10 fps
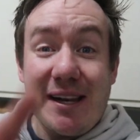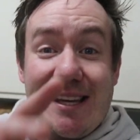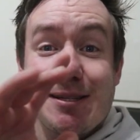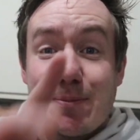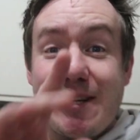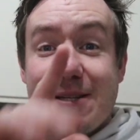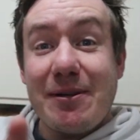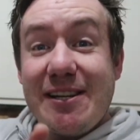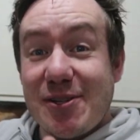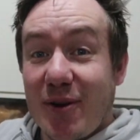Please, please,
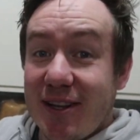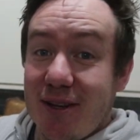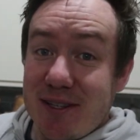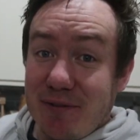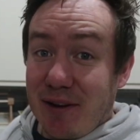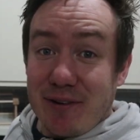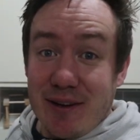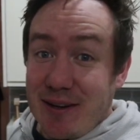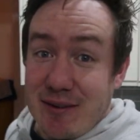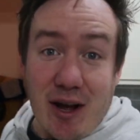please try those if
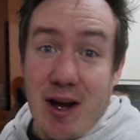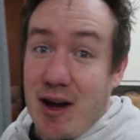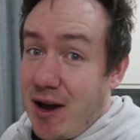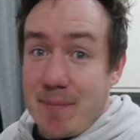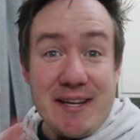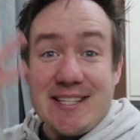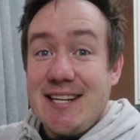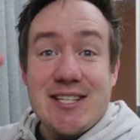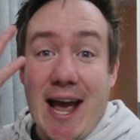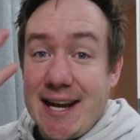you are a meat
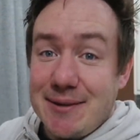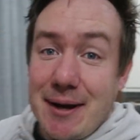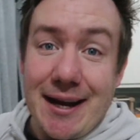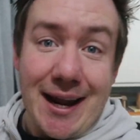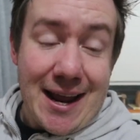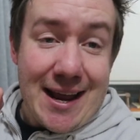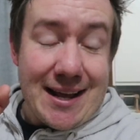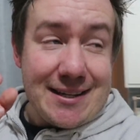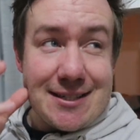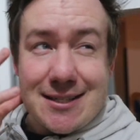eater anyway.
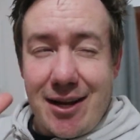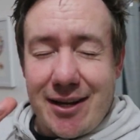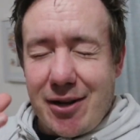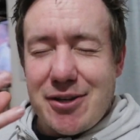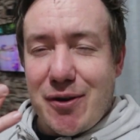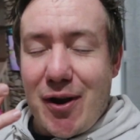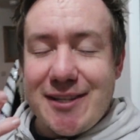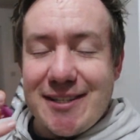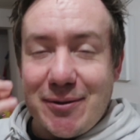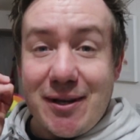Just like close your
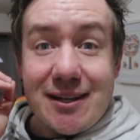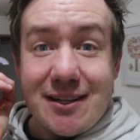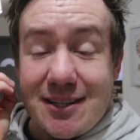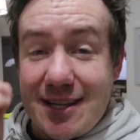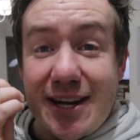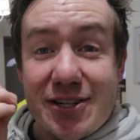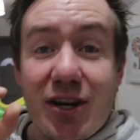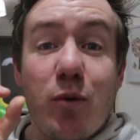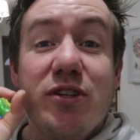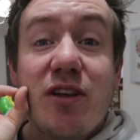eyes and do it. The
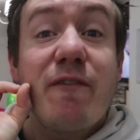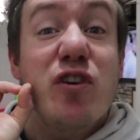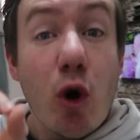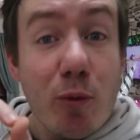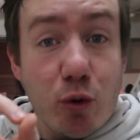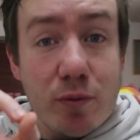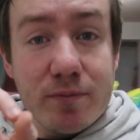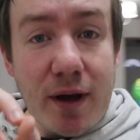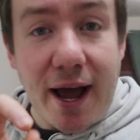texture was phenomenal.